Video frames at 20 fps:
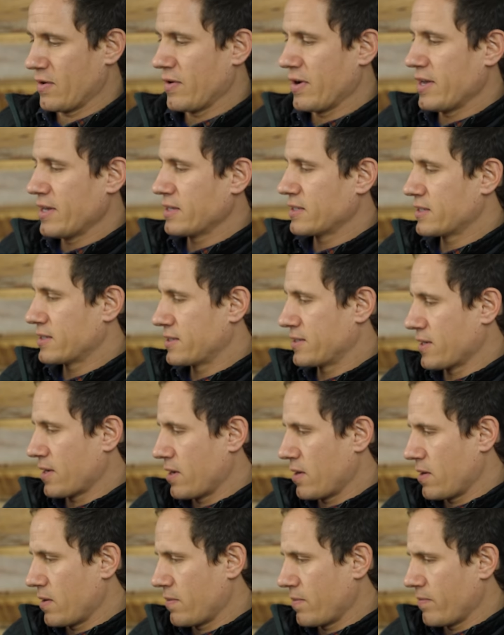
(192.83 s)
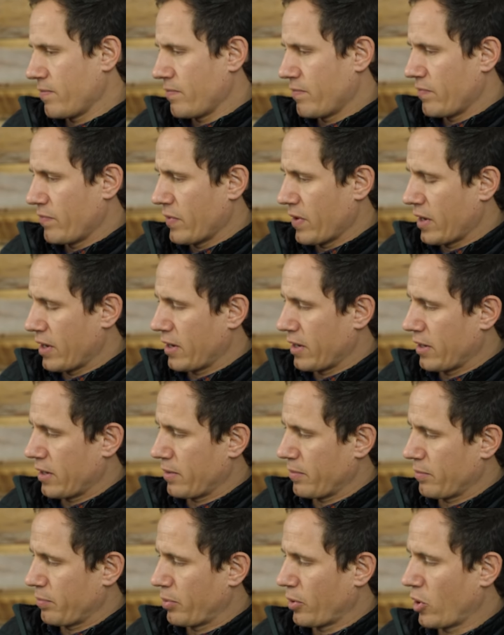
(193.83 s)
there is some
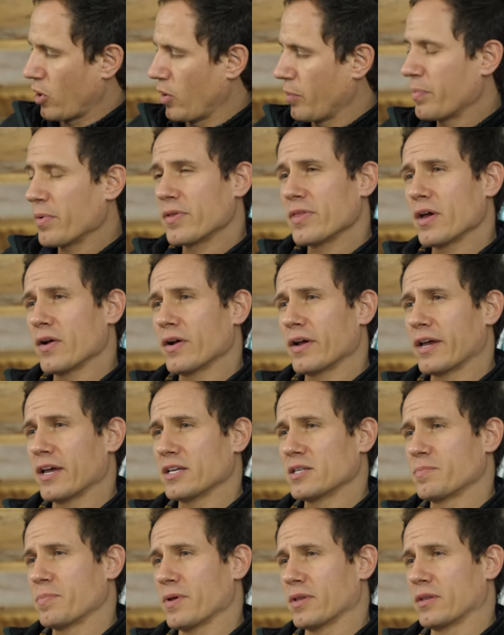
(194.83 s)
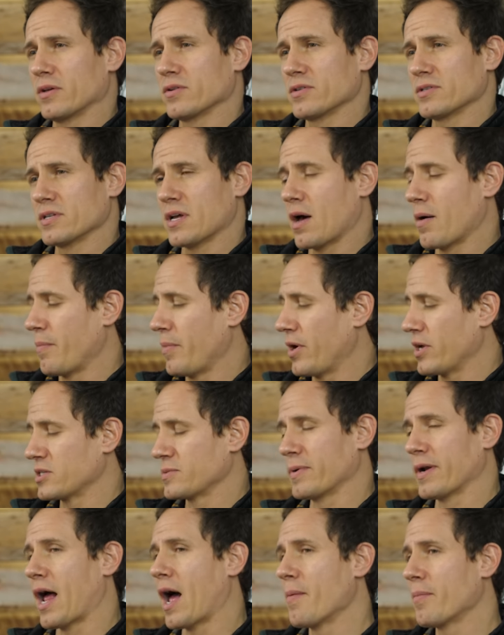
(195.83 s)
um, pulp in there, I guess, but there's not
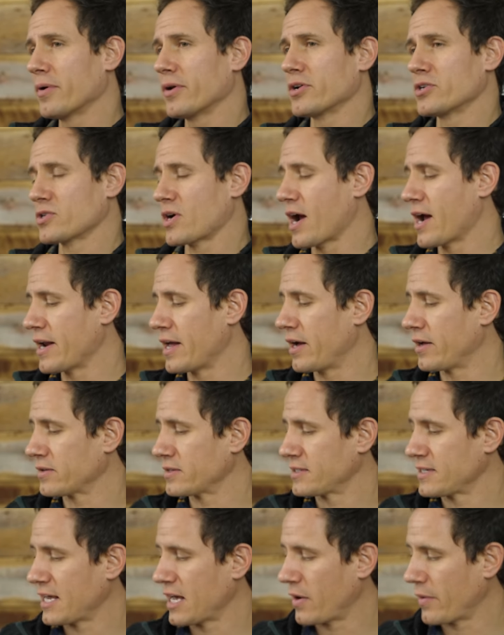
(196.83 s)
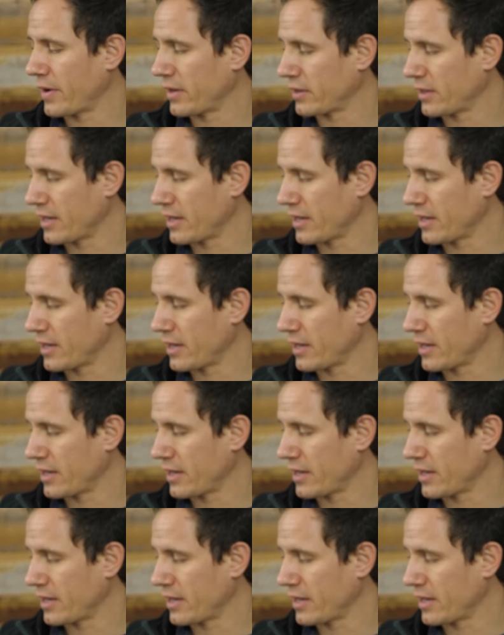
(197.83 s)
much. But I'm gonna try it out and see how I